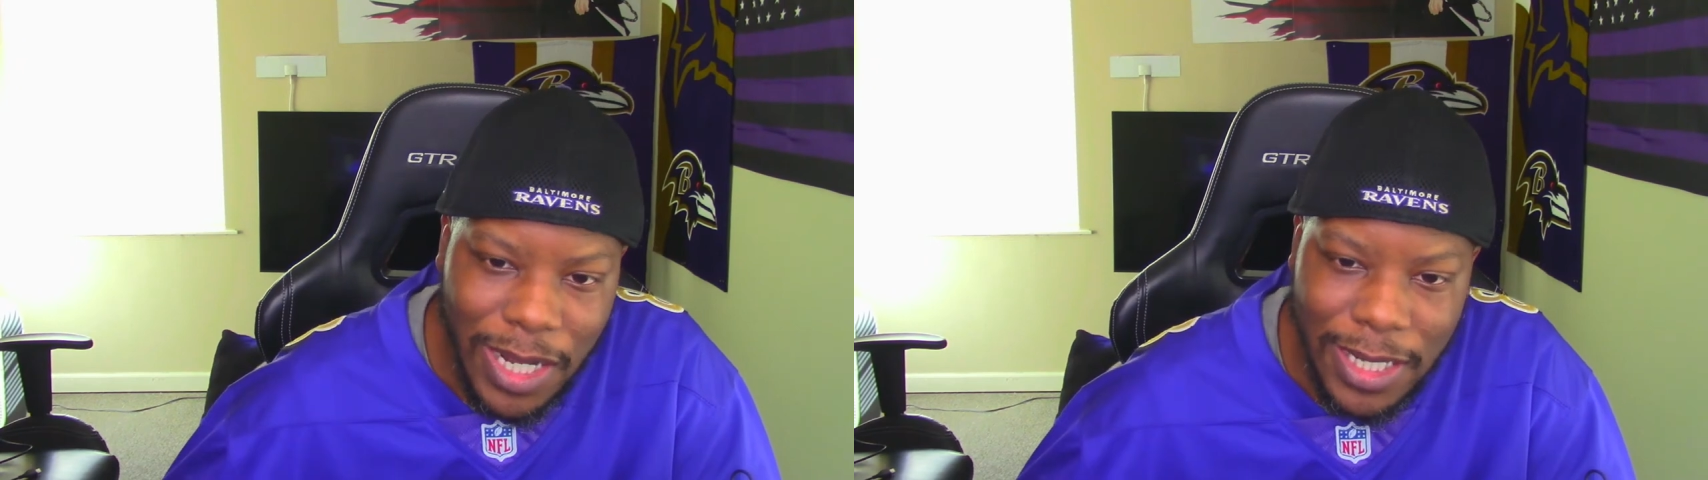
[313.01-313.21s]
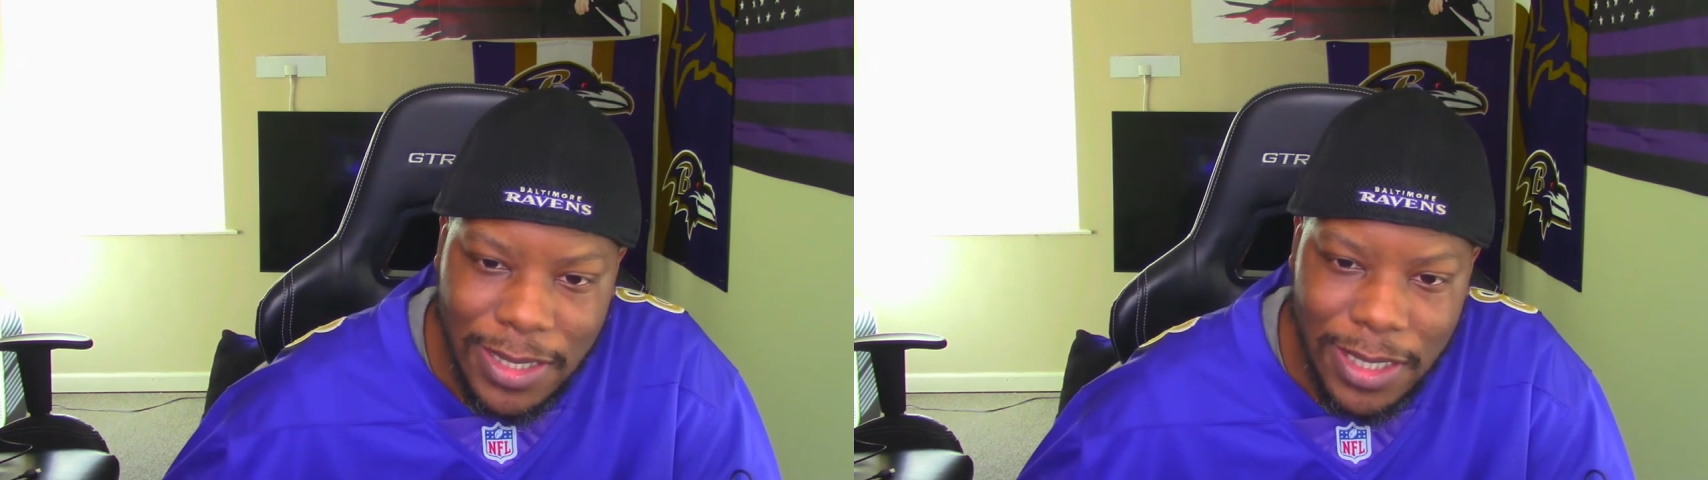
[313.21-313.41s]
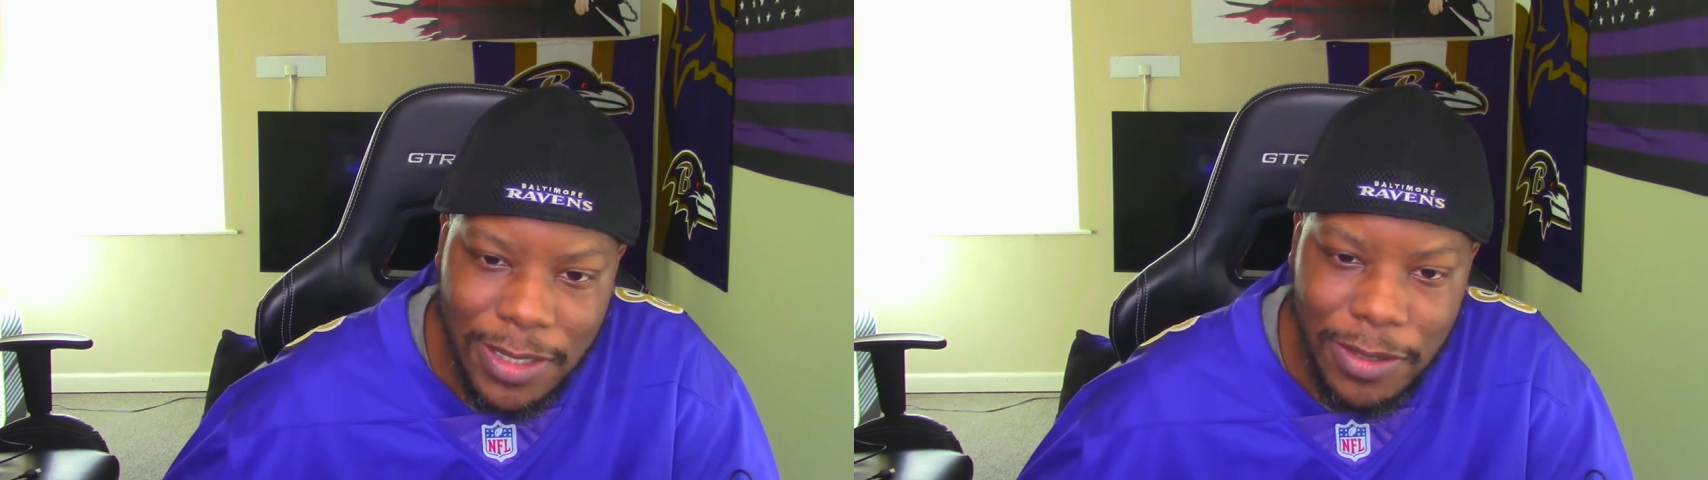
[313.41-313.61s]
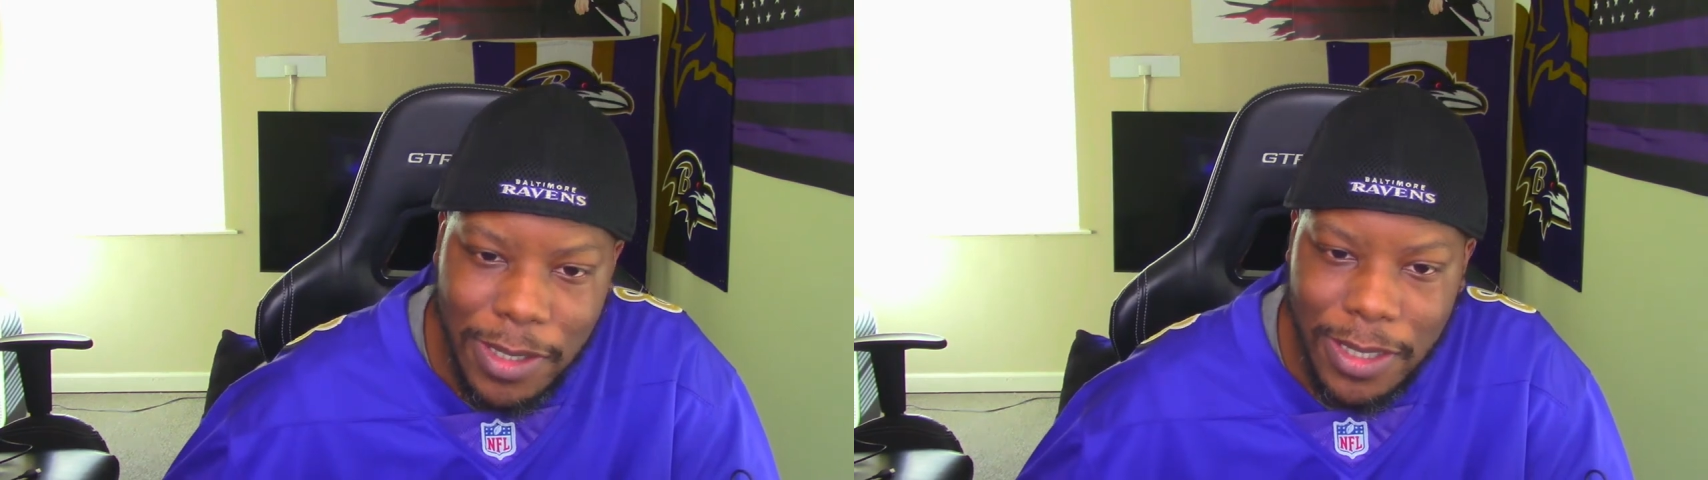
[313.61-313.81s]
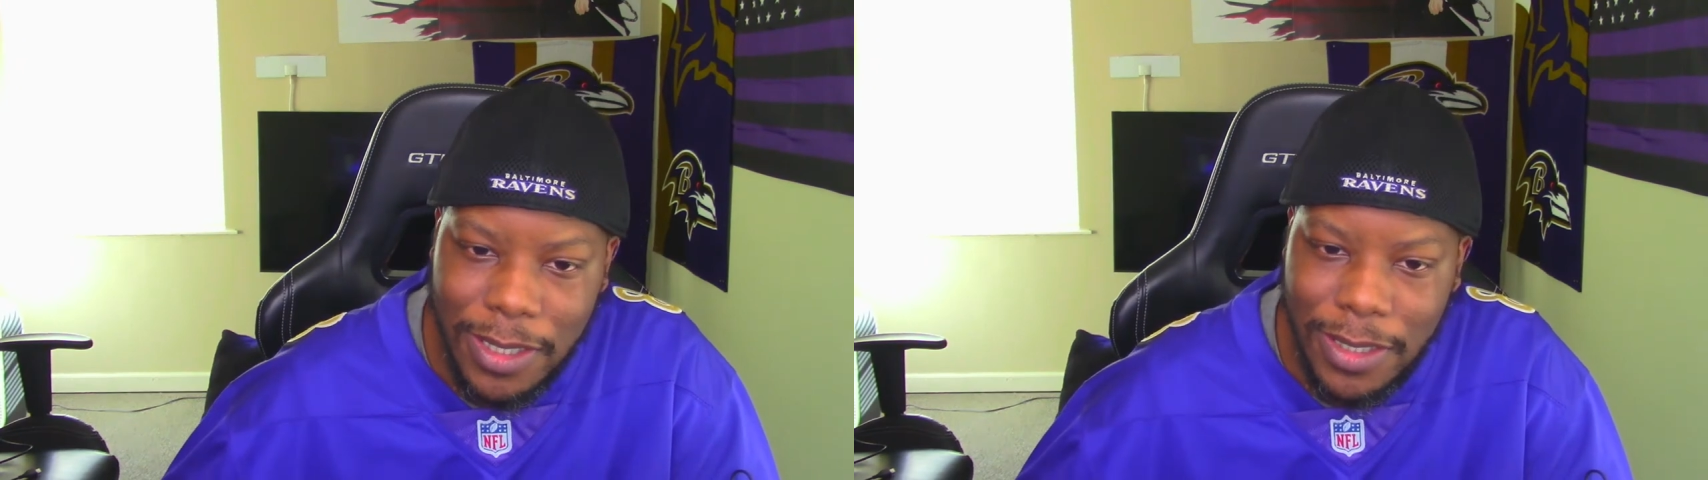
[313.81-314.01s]
got 10
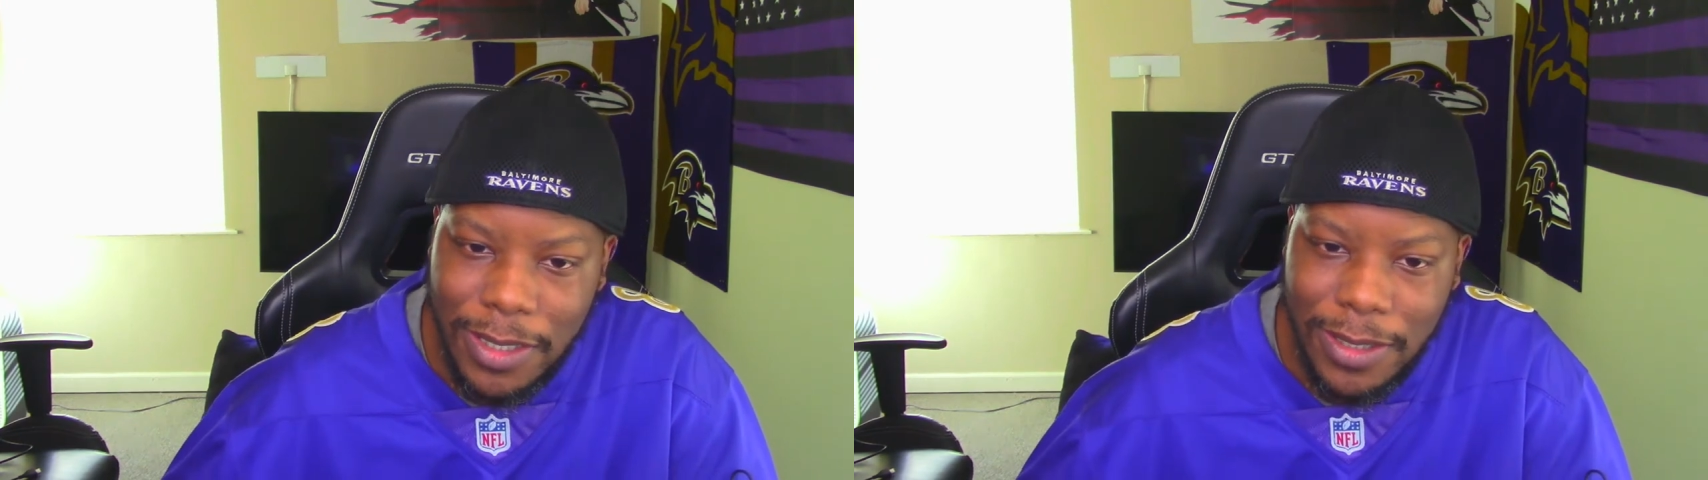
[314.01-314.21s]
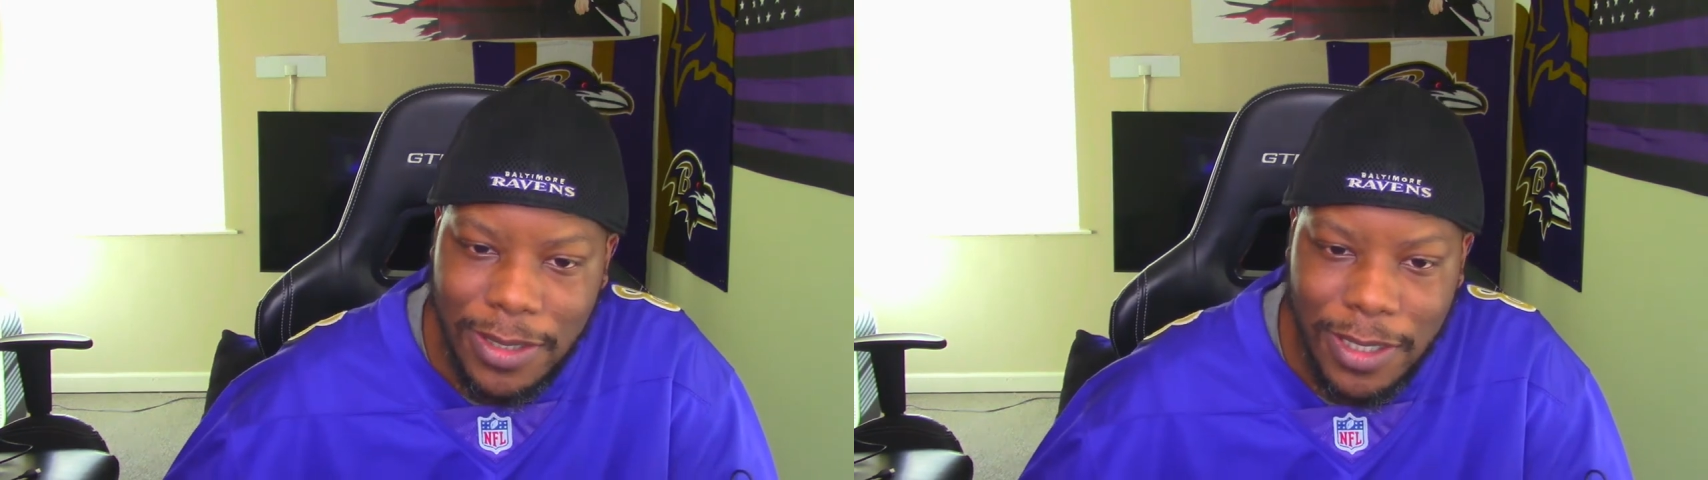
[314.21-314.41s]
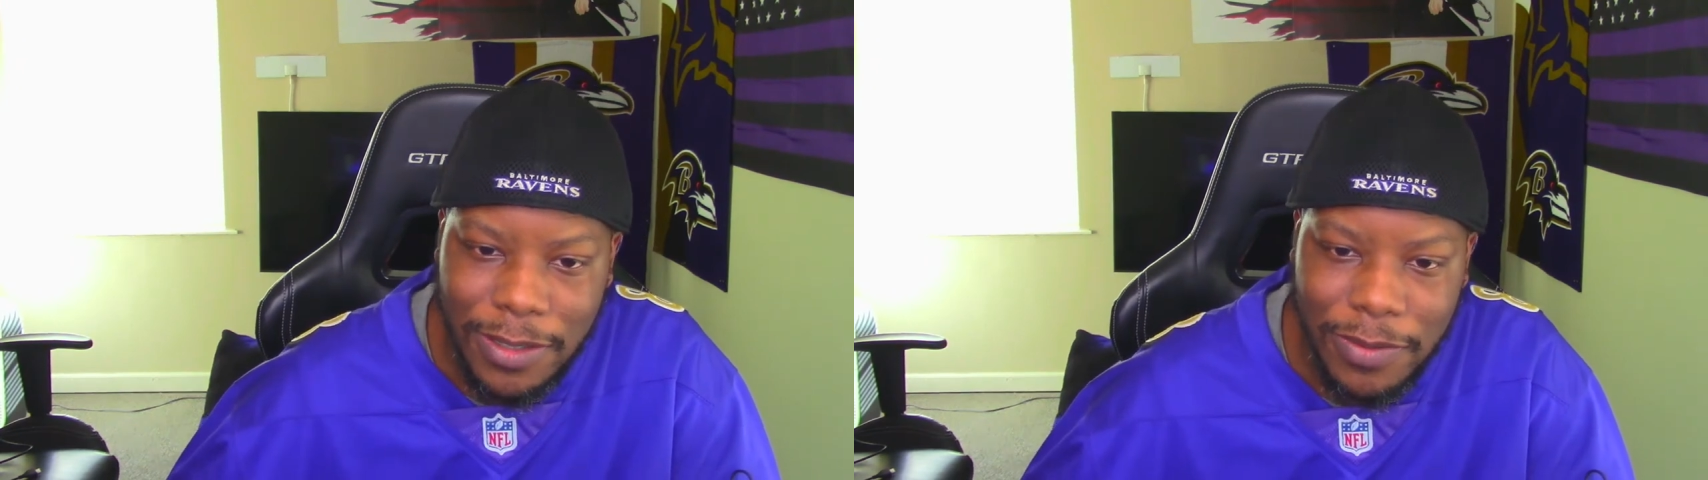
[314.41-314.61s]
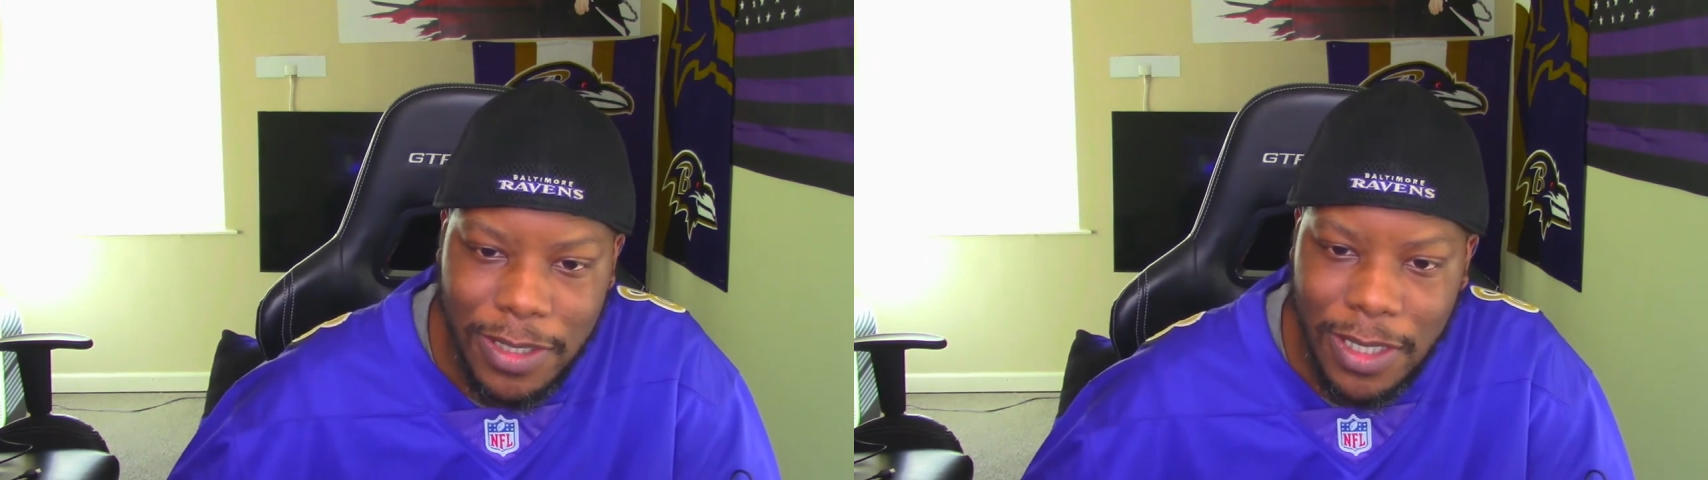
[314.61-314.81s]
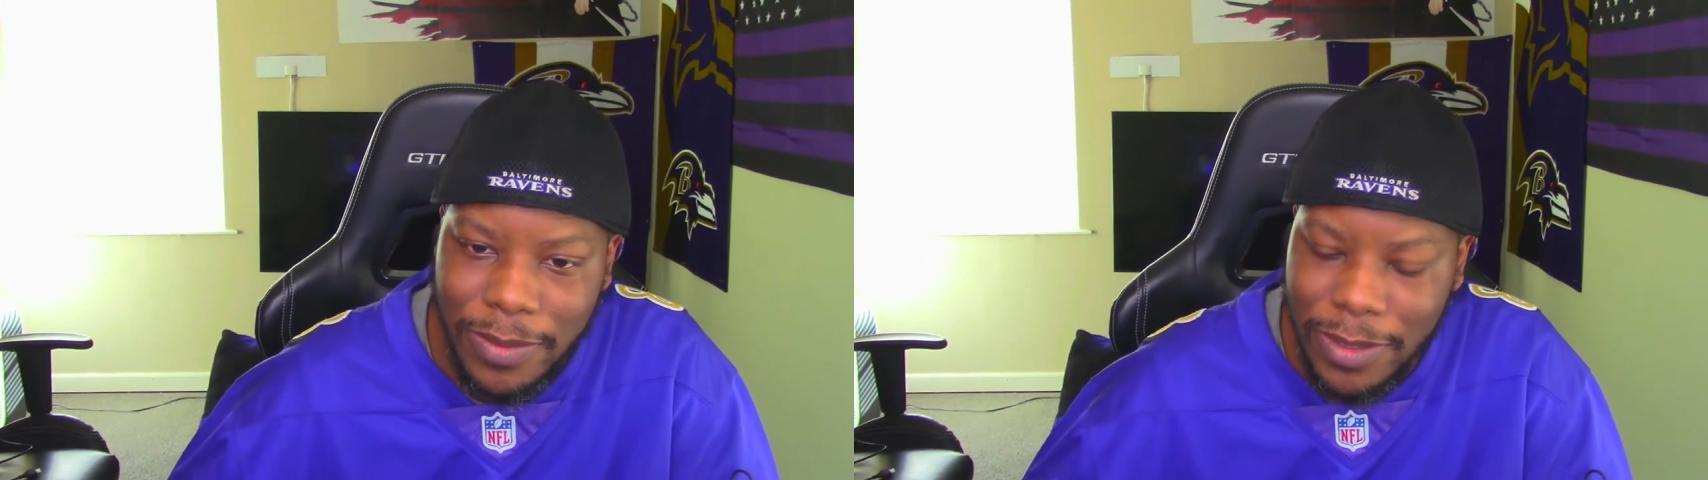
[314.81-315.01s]
targets, 6
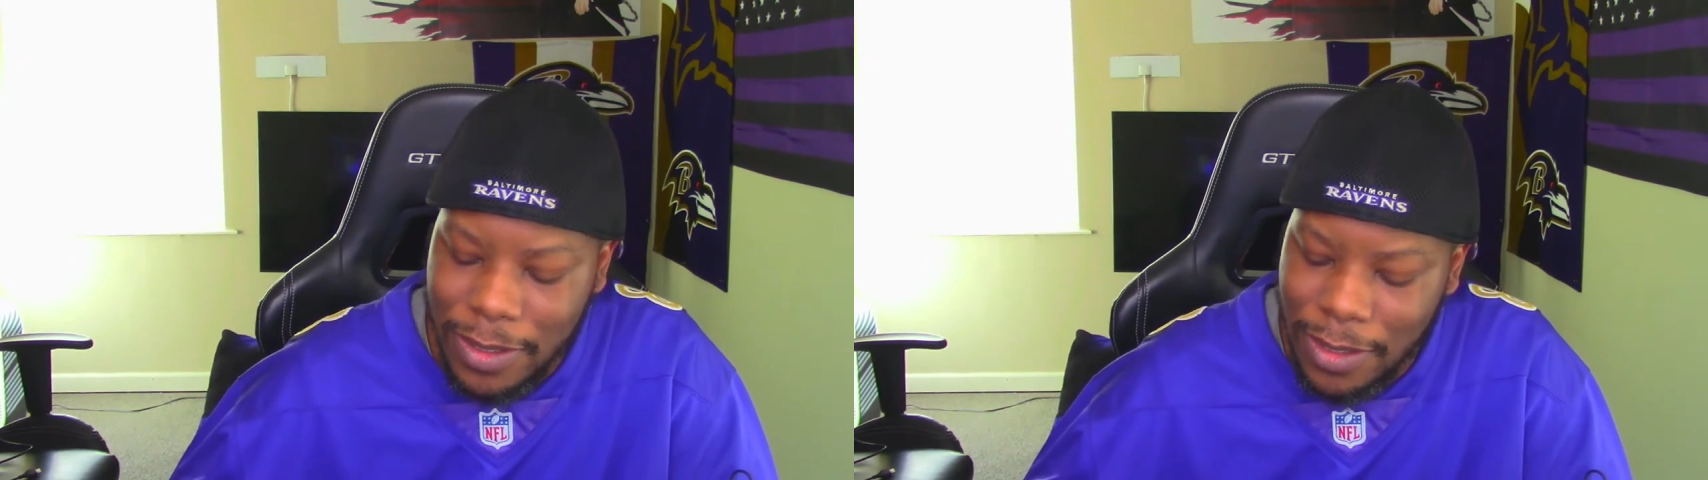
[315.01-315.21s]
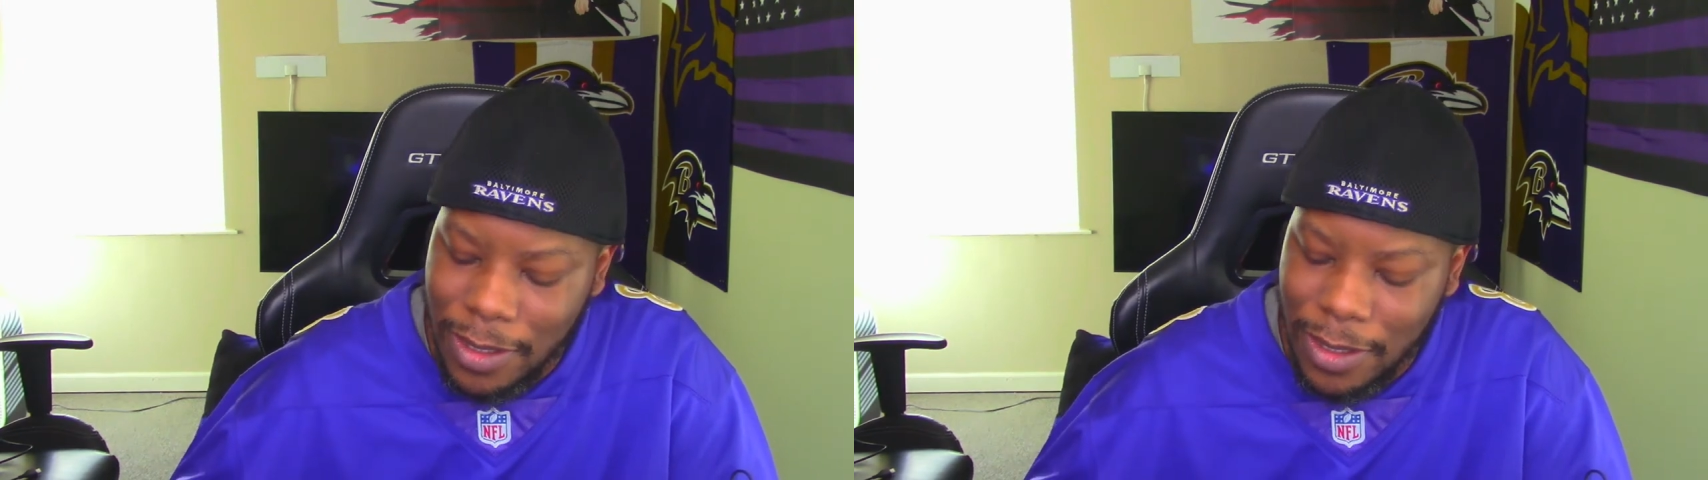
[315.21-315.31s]
receptions.